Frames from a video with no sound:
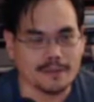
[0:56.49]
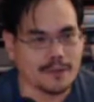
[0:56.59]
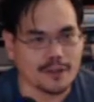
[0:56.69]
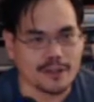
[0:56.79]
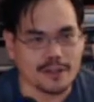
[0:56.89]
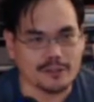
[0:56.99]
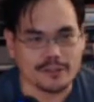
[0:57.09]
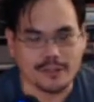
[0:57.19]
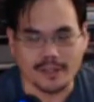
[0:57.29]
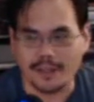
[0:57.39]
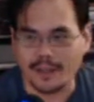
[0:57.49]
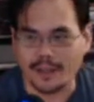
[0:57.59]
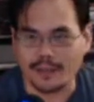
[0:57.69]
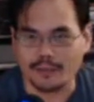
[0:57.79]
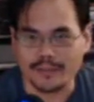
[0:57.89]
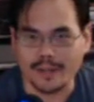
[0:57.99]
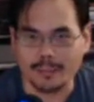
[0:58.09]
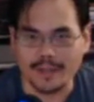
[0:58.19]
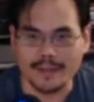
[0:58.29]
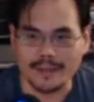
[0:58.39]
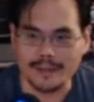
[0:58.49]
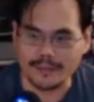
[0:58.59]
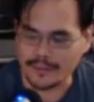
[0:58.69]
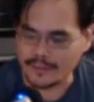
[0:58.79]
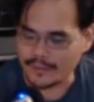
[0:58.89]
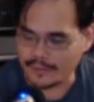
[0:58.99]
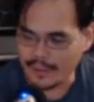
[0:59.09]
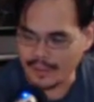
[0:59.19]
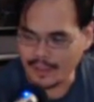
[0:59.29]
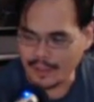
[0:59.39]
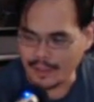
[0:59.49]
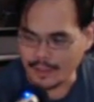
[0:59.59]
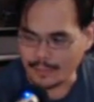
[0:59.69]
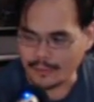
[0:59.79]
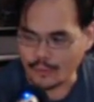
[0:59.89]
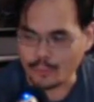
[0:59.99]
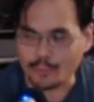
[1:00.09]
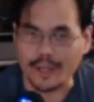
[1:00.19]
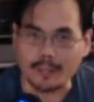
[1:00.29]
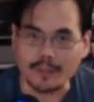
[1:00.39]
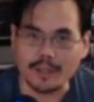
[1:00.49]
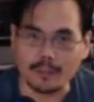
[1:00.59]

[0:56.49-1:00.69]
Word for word: Very interesting. Uh, the reason I played this is because the Homebrew Game Club